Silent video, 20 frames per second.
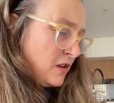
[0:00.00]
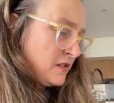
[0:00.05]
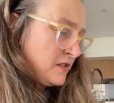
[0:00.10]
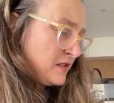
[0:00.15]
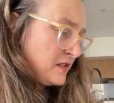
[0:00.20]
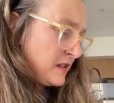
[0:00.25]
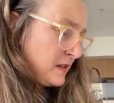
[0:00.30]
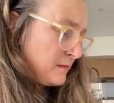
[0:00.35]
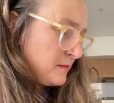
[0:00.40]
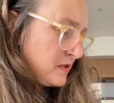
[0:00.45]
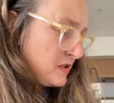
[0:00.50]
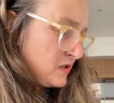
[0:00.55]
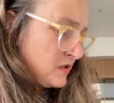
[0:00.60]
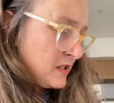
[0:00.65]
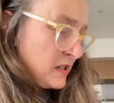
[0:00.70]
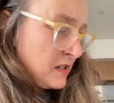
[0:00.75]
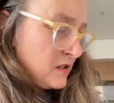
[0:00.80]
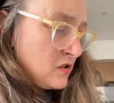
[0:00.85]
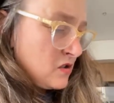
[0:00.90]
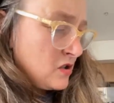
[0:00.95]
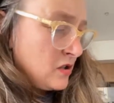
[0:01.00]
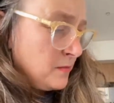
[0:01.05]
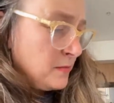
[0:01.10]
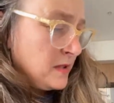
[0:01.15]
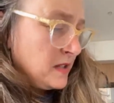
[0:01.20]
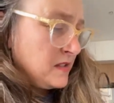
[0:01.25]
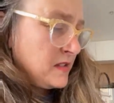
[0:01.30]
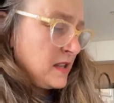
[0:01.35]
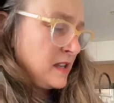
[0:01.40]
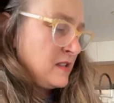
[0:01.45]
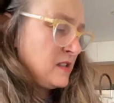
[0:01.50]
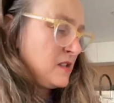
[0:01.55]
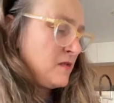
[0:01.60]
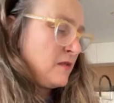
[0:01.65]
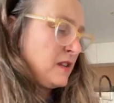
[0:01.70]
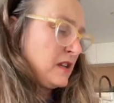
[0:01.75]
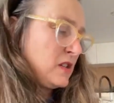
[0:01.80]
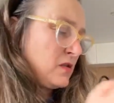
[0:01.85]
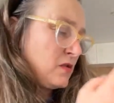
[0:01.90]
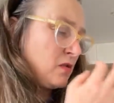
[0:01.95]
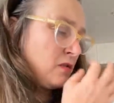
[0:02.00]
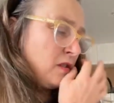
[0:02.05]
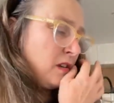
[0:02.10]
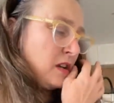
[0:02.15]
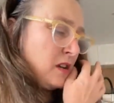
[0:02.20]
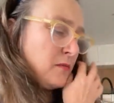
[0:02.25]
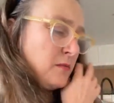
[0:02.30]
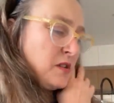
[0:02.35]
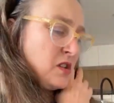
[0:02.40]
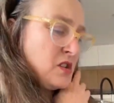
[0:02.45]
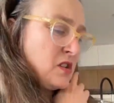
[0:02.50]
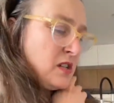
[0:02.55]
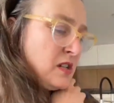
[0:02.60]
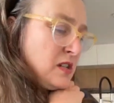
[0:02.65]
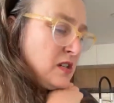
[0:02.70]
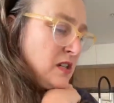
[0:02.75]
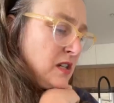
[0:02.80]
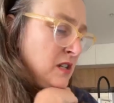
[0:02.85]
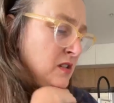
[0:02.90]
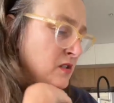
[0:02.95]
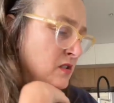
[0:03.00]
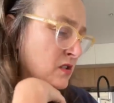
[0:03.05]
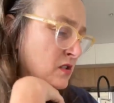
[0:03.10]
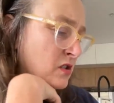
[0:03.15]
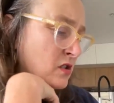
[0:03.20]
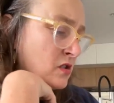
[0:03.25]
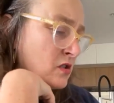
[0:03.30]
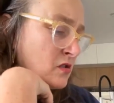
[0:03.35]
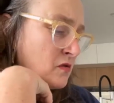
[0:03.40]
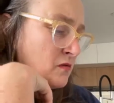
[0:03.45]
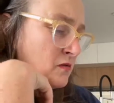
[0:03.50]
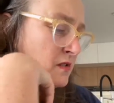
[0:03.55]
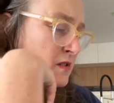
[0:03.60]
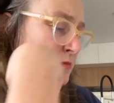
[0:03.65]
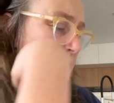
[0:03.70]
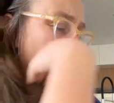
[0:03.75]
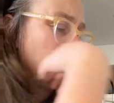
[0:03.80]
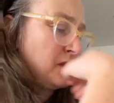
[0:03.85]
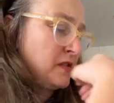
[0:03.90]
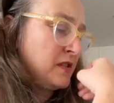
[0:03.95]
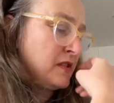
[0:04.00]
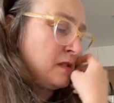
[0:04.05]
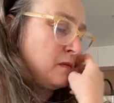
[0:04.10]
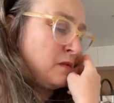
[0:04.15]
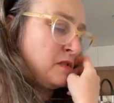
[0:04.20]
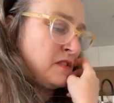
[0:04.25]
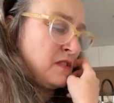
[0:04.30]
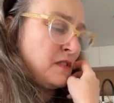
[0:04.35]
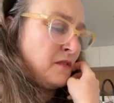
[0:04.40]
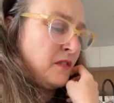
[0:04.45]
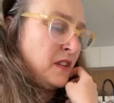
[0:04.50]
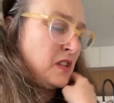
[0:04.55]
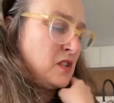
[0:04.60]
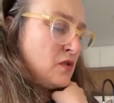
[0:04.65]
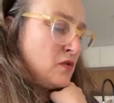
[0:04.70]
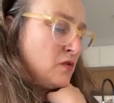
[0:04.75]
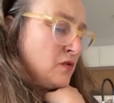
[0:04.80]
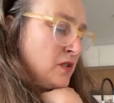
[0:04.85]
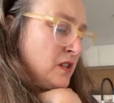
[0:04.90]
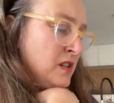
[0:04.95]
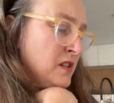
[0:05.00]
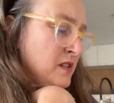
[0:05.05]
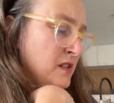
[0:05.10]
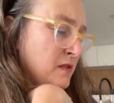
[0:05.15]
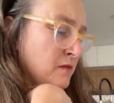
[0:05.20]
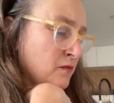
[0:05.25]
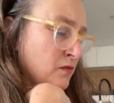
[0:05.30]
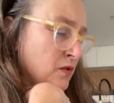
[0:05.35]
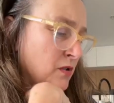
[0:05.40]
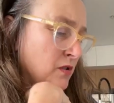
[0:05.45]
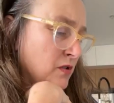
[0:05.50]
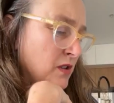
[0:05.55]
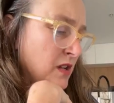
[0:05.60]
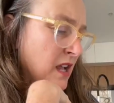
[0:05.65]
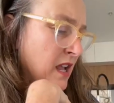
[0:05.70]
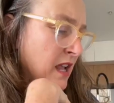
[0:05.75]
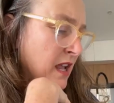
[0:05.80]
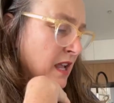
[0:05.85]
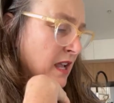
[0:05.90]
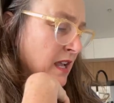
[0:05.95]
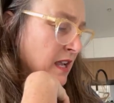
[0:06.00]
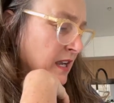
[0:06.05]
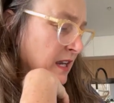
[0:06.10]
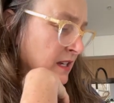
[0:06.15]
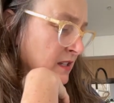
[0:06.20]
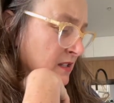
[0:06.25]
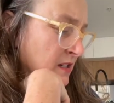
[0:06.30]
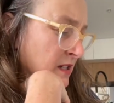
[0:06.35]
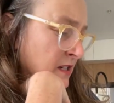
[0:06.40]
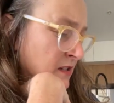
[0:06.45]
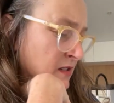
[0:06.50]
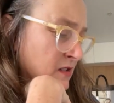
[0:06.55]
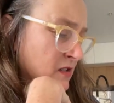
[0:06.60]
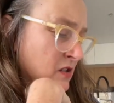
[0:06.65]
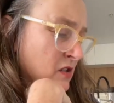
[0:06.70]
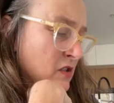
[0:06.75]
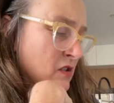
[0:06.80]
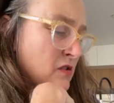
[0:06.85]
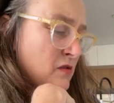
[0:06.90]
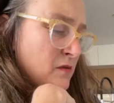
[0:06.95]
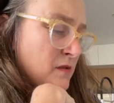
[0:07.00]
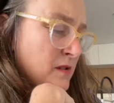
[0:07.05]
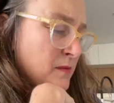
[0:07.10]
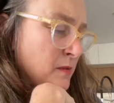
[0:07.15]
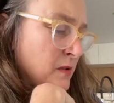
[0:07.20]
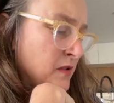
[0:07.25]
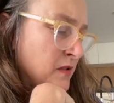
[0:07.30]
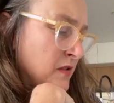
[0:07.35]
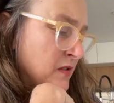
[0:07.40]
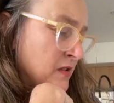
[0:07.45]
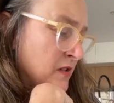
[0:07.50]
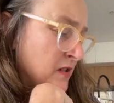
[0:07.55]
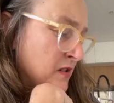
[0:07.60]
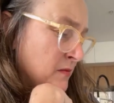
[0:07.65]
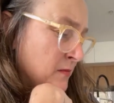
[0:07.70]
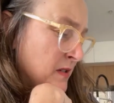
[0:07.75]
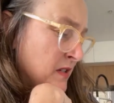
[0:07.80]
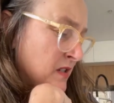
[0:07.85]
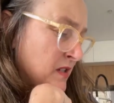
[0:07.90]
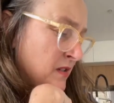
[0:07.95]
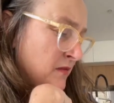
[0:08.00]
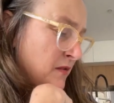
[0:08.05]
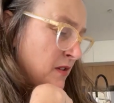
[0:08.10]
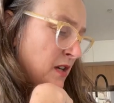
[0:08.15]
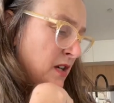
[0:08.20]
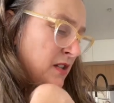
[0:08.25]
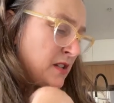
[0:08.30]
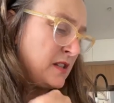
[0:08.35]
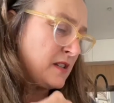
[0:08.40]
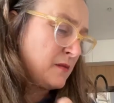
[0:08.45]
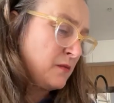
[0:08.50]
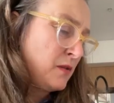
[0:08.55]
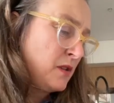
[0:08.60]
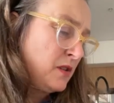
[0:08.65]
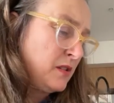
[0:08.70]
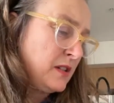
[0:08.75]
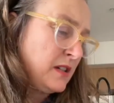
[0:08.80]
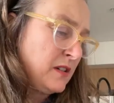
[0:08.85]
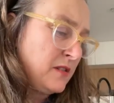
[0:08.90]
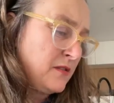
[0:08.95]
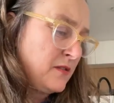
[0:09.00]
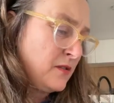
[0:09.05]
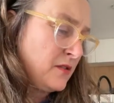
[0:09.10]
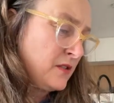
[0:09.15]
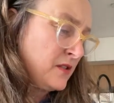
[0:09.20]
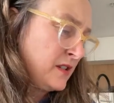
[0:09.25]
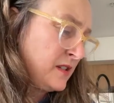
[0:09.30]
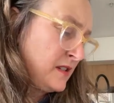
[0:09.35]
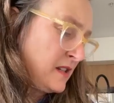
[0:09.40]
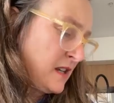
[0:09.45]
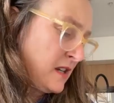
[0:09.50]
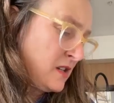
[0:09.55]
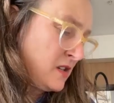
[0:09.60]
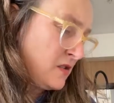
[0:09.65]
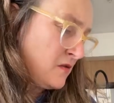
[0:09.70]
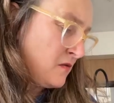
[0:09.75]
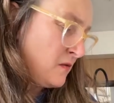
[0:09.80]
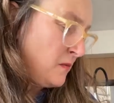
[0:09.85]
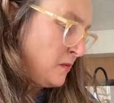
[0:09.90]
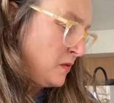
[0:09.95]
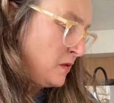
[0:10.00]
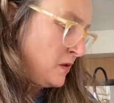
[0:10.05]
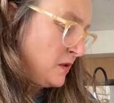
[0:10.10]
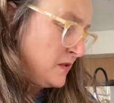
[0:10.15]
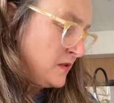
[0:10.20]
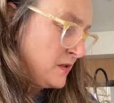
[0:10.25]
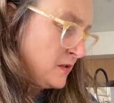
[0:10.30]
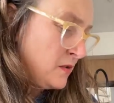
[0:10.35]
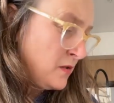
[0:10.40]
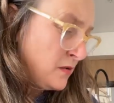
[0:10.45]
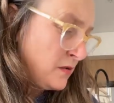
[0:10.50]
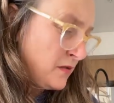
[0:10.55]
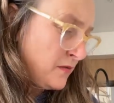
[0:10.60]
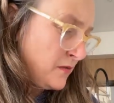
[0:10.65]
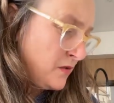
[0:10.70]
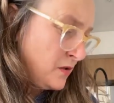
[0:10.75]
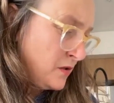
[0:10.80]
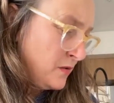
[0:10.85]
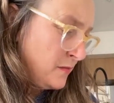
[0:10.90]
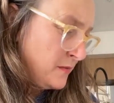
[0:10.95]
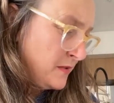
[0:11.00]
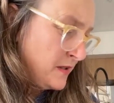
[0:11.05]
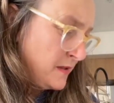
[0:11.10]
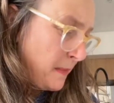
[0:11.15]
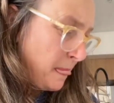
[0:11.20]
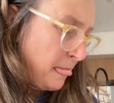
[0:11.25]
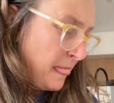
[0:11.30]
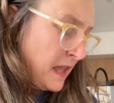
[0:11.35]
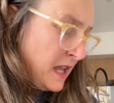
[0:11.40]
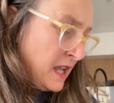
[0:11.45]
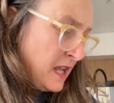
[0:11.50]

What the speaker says: on such topics as the Victorian Commission into Institutional Responses. It wasn't the Victorian, it's the Royal. Into institutional responses to domestic violence, World Health Organisation's reports, law reforms,